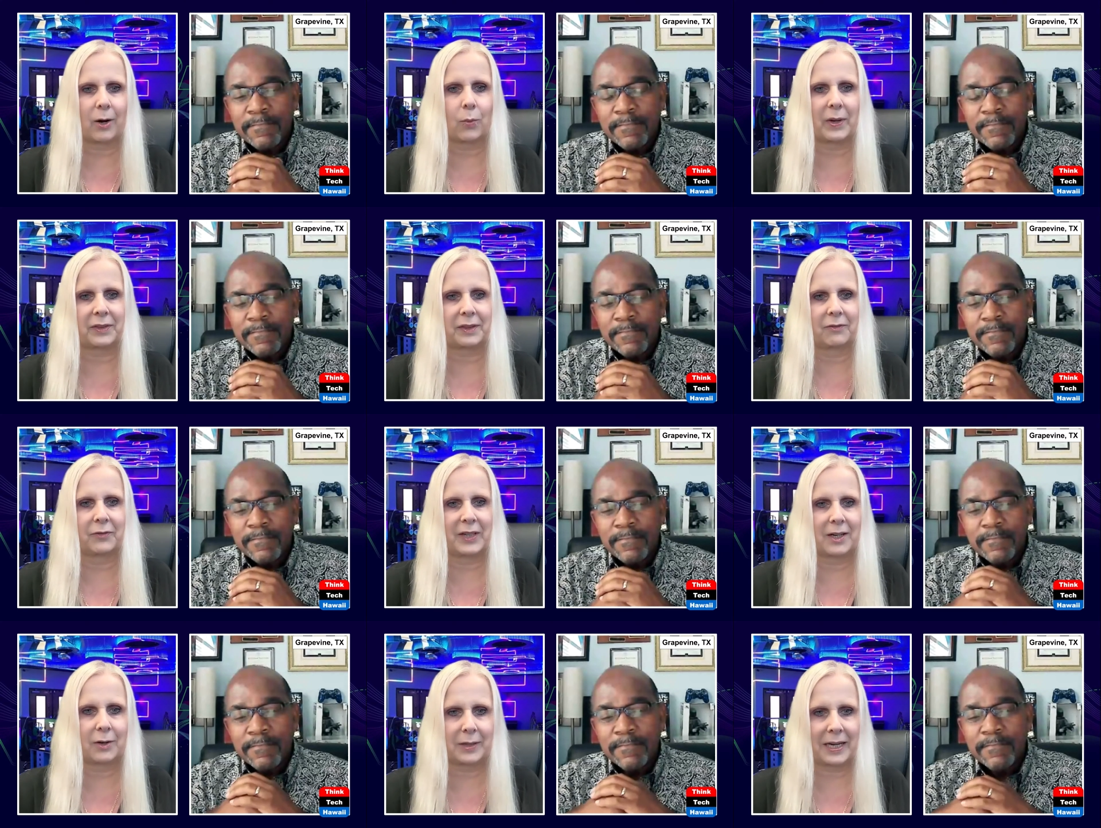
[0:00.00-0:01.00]
Speaker 1: with
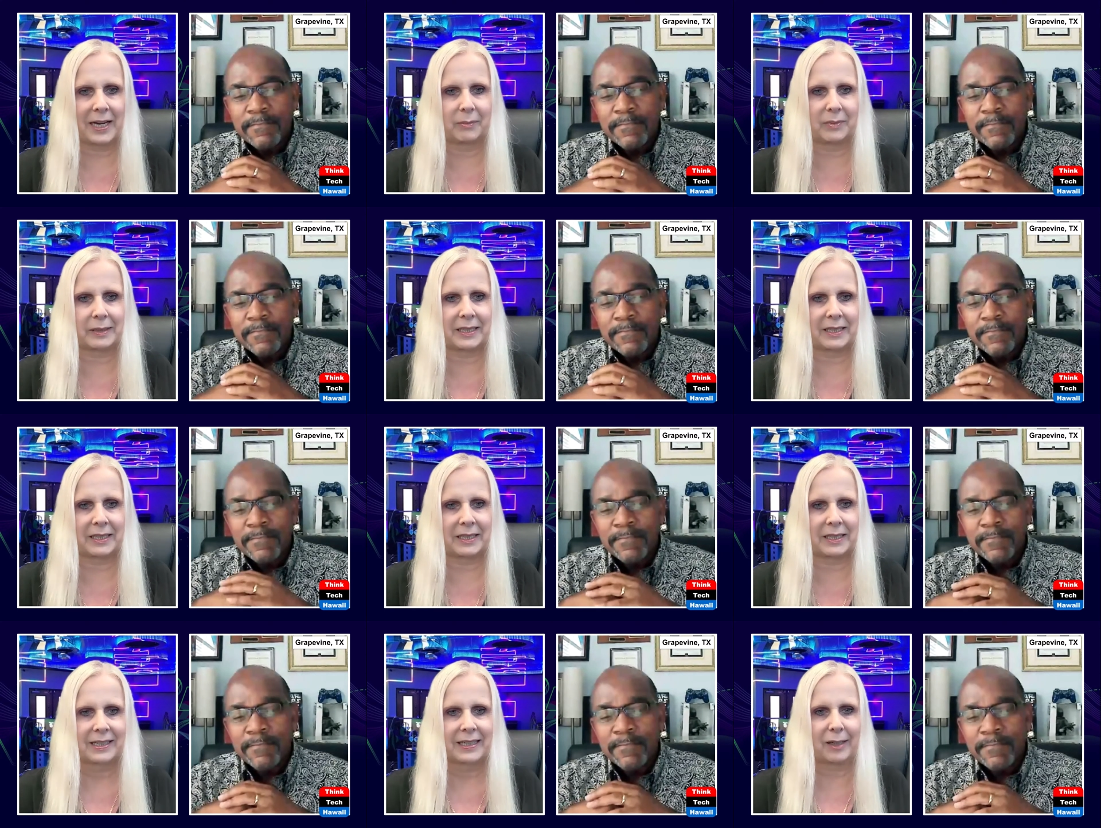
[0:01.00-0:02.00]
video games, it
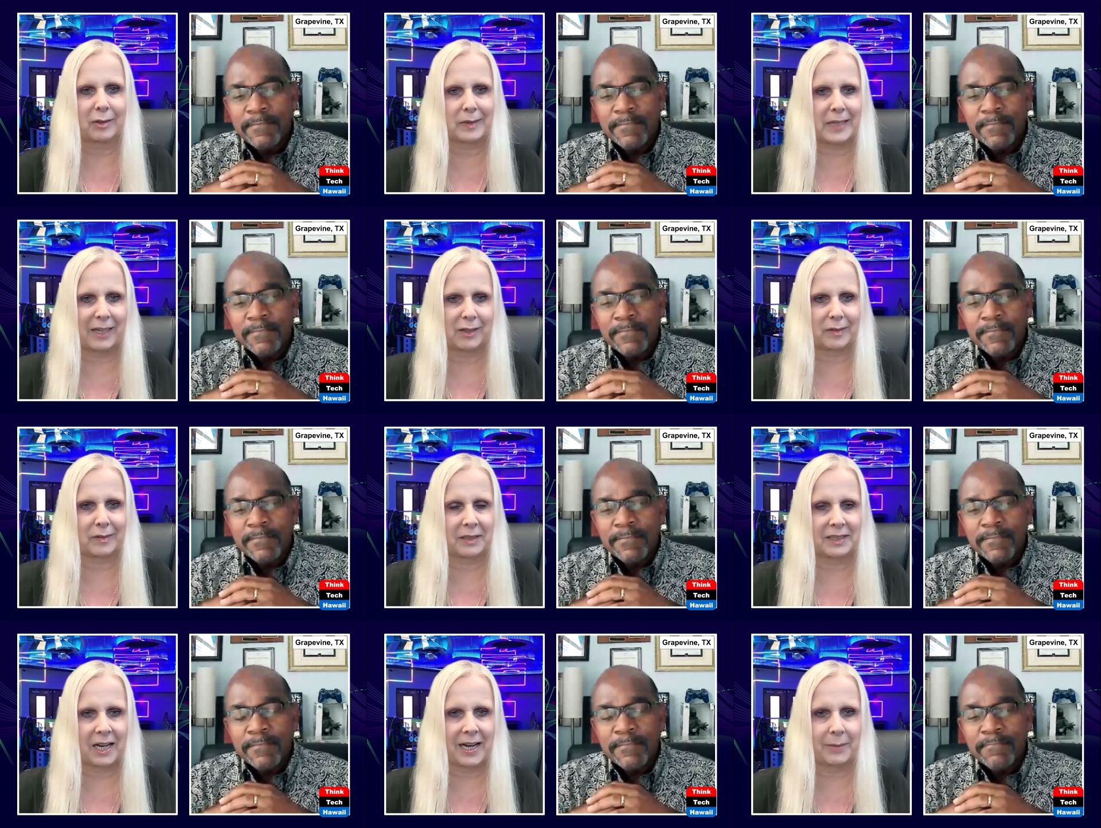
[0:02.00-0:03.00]
extends the
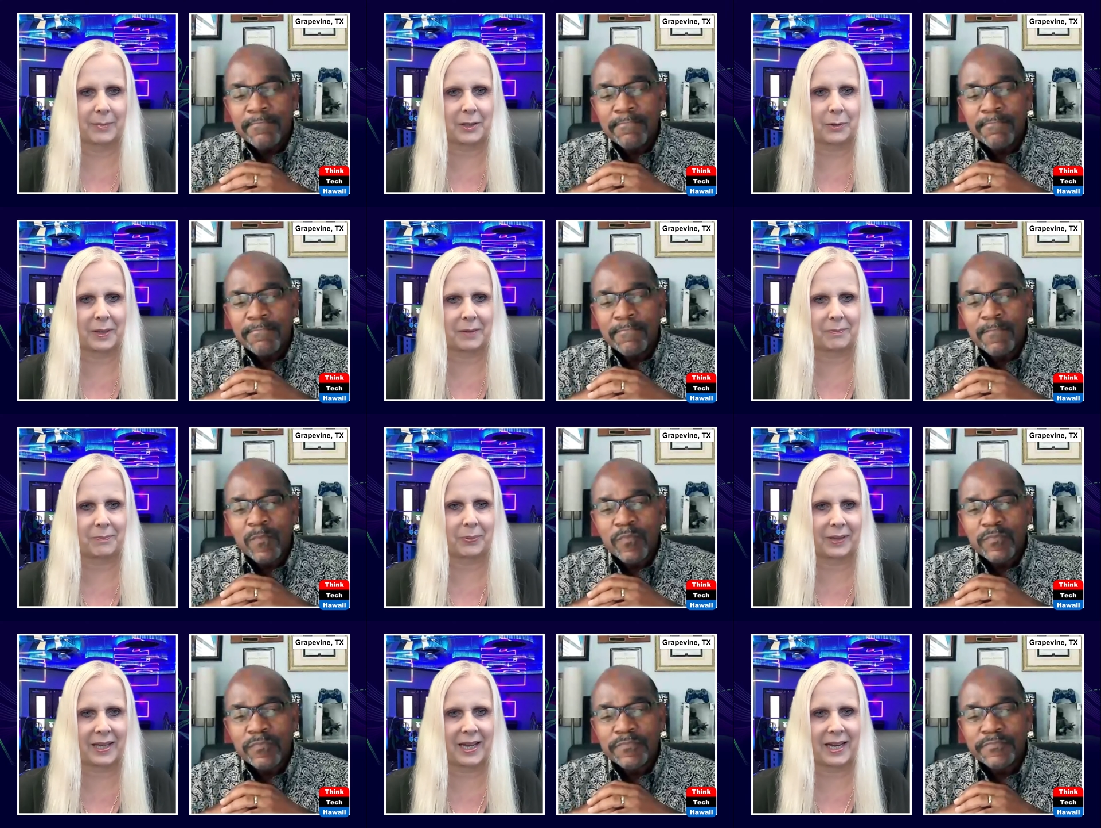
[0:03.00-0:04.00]
time that you would
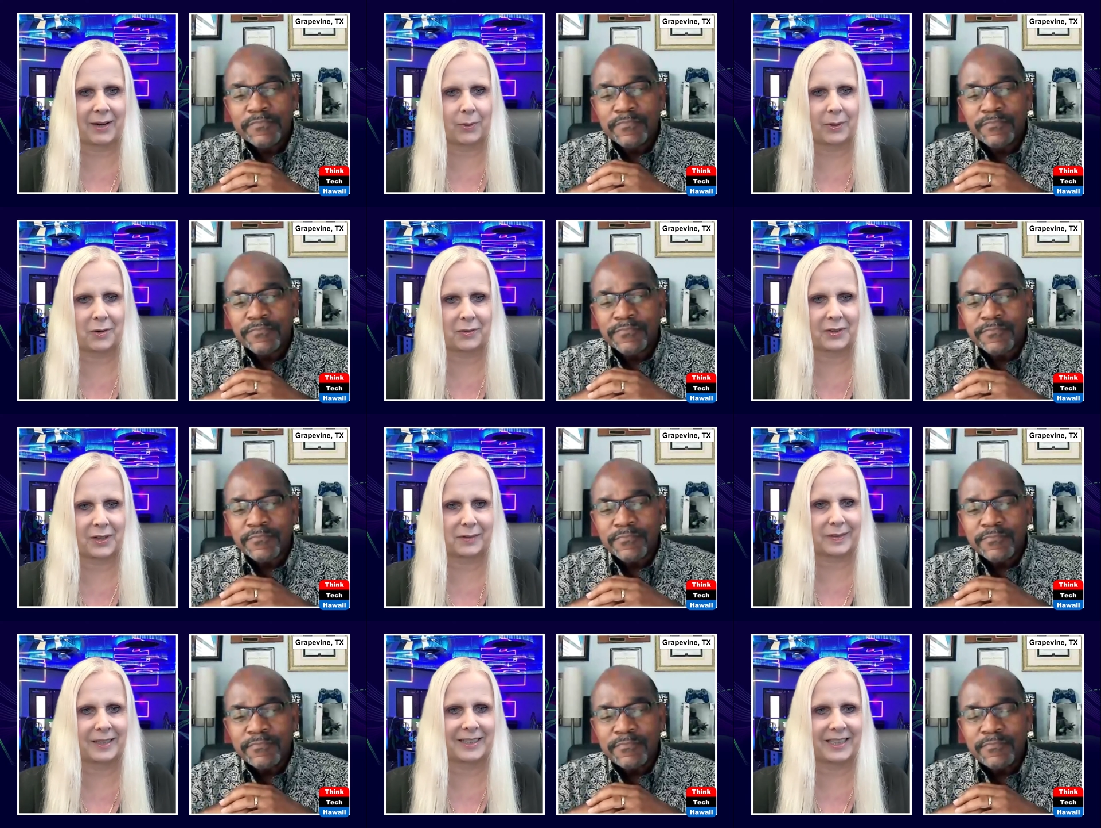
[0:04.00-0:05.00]
play. What are your
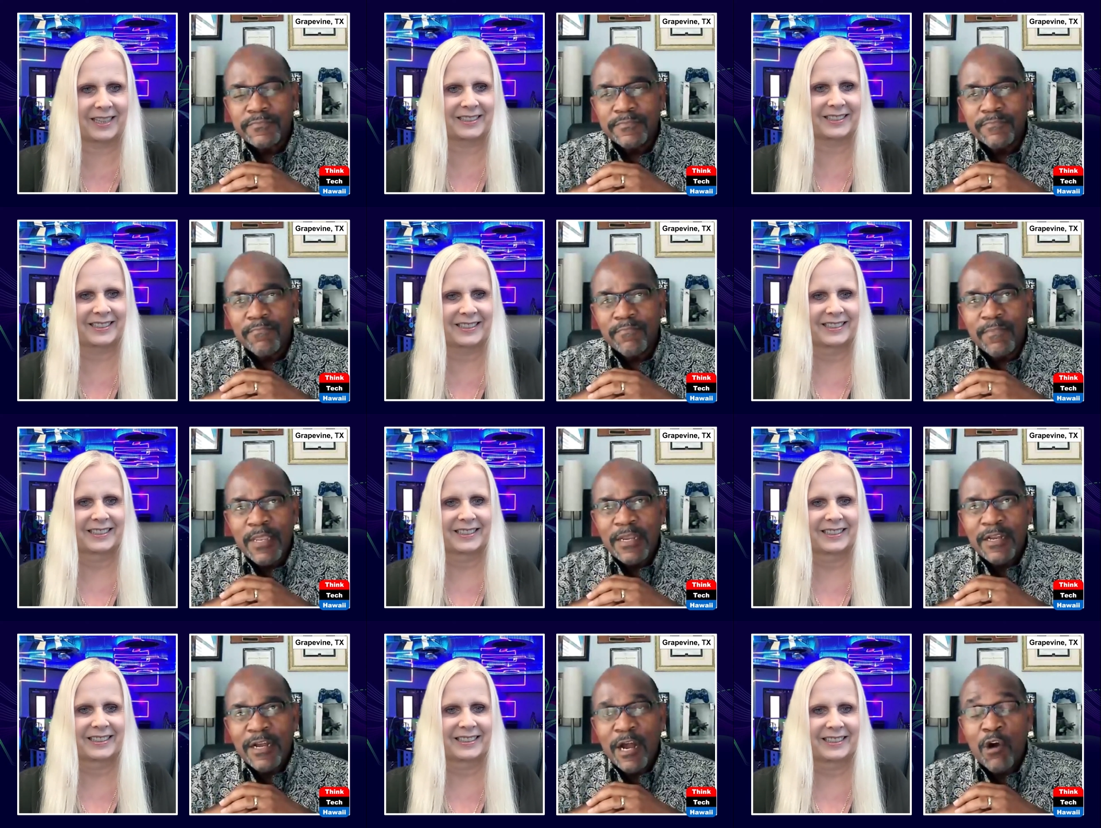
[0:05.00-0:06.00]
thoughts on that?
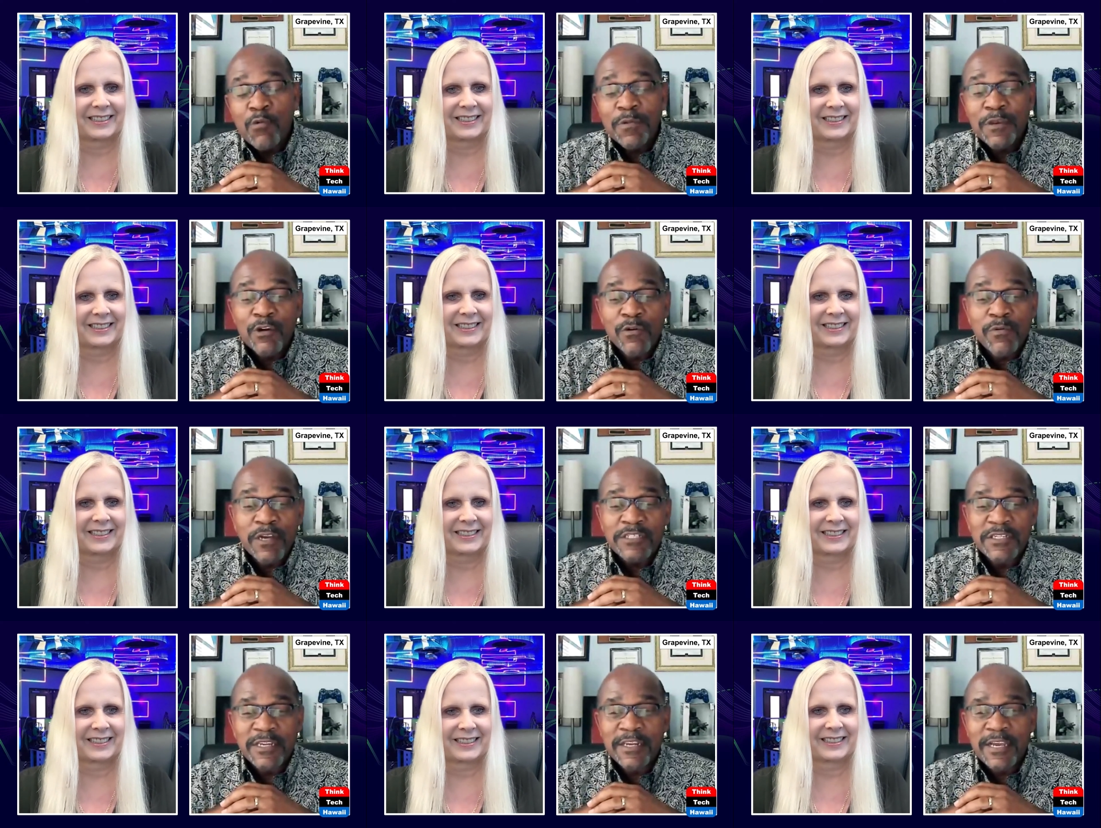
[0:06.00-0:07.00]
Speaker 2: Oh, no
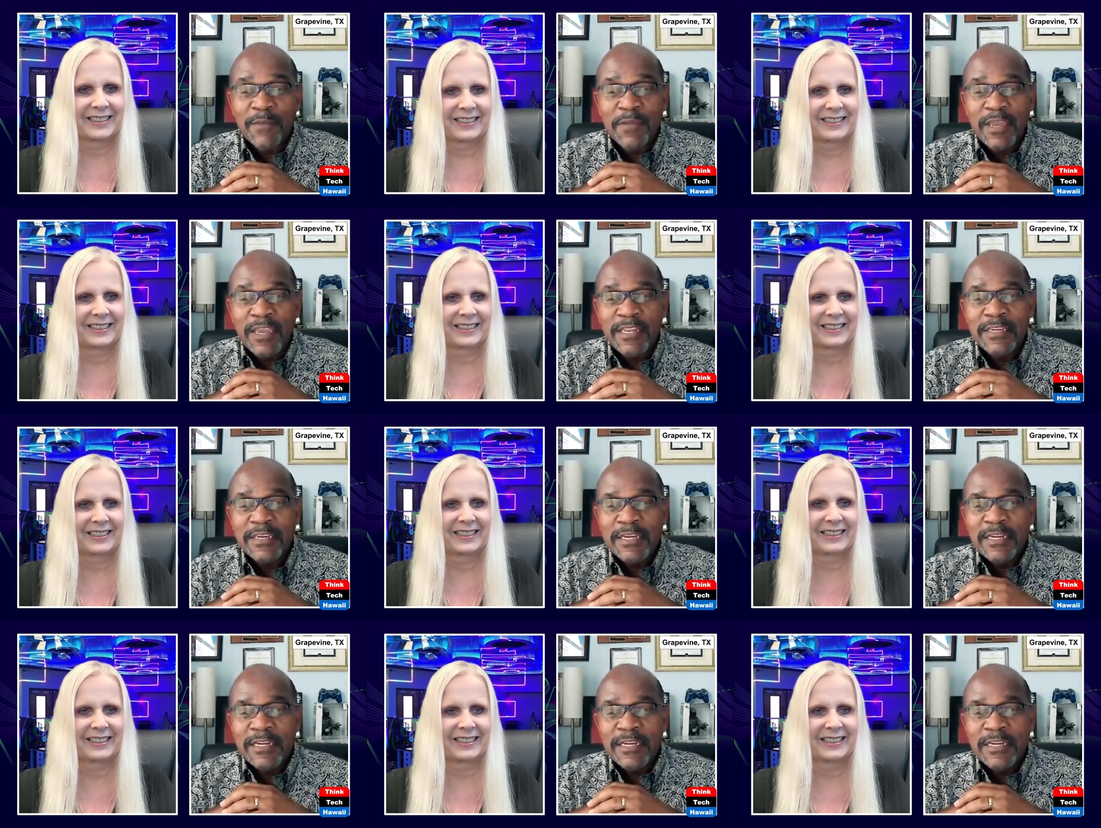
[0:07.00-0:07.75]
question. I mean,